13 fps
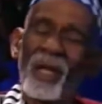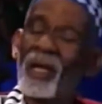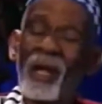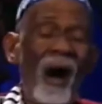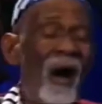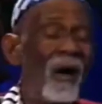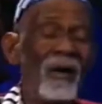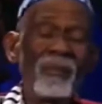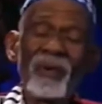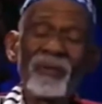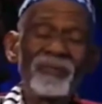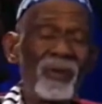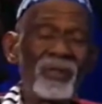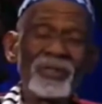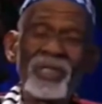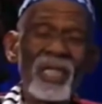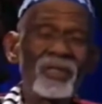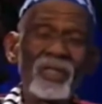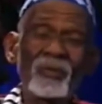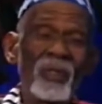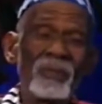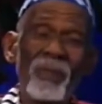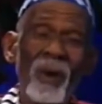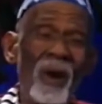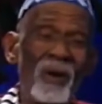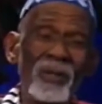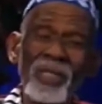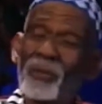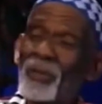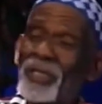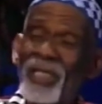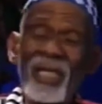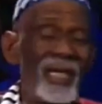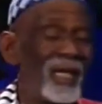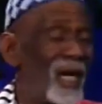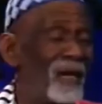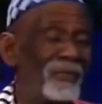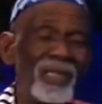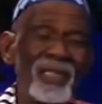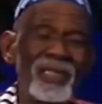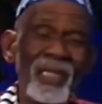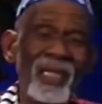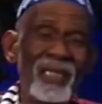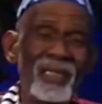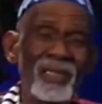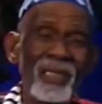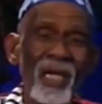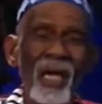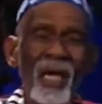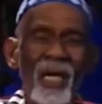Long before Jesus was born, he was healing every disease.